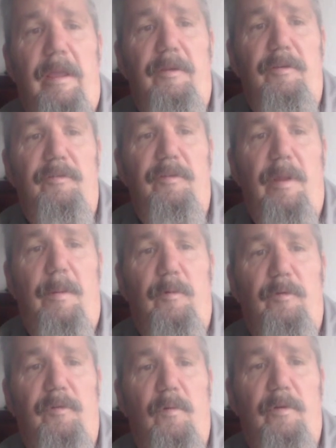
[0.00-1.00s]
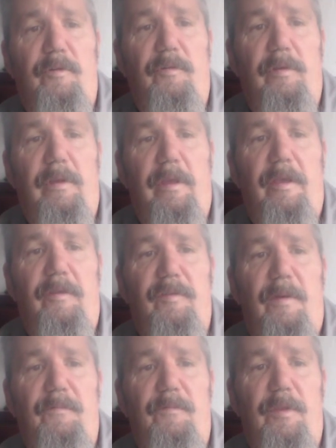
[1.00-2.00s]
and just numbered sequentially,
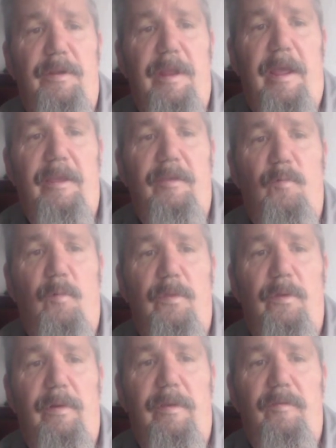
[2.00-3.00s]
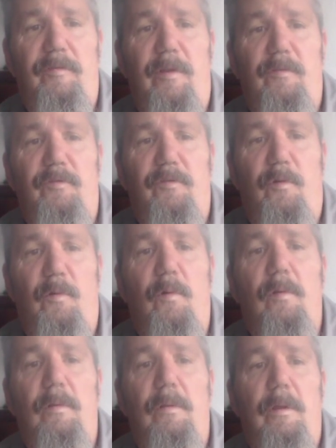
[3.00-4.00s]
except for the days where there is no
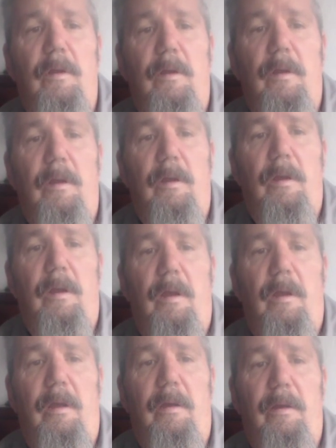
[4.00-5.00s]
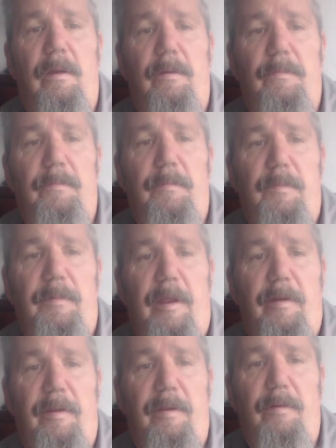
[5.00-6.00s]
school
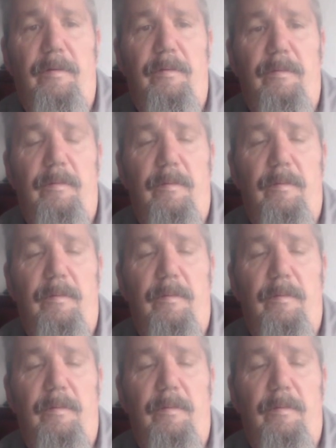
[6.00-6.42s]
down here.